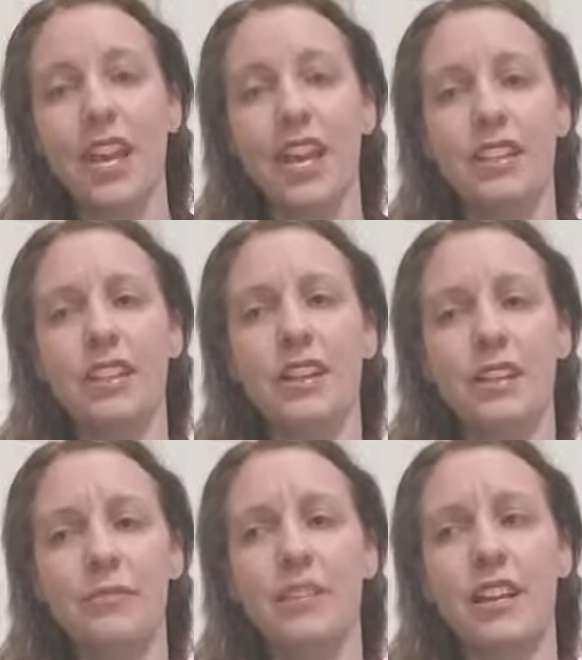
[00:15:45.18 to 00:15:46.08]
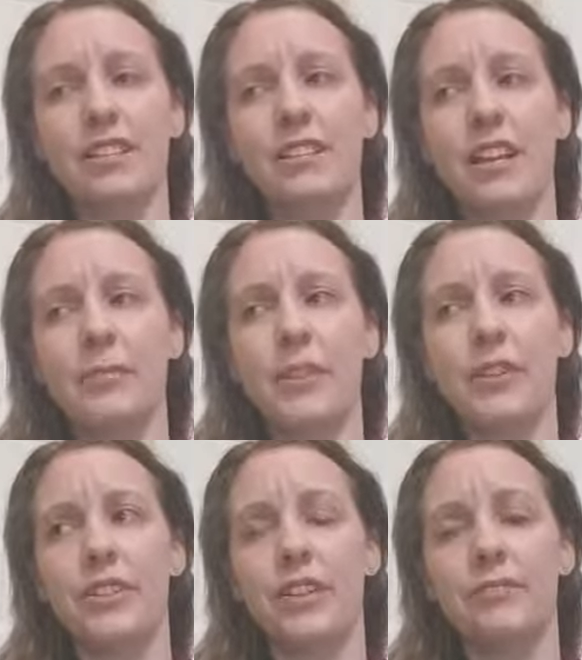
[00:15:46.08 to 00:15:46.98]
and less time
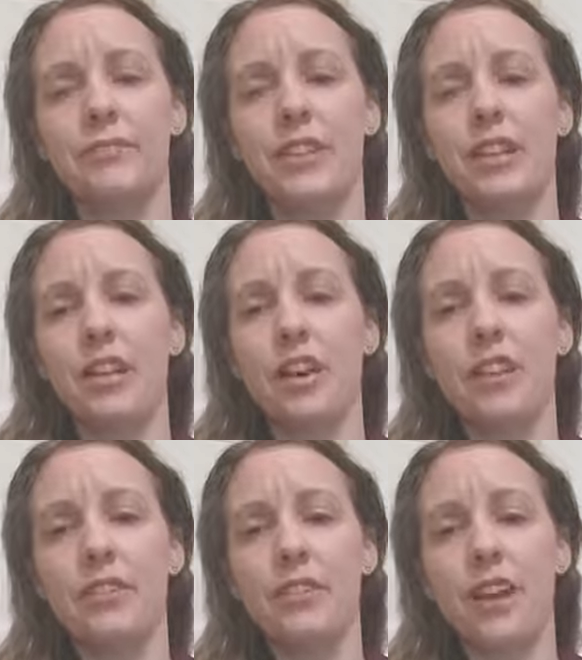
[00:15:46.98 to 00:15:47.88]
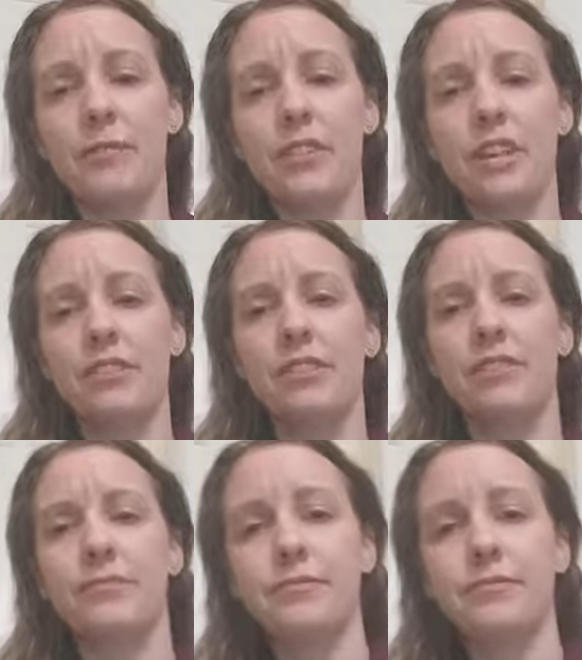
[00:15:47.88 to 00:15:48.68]
on other objects.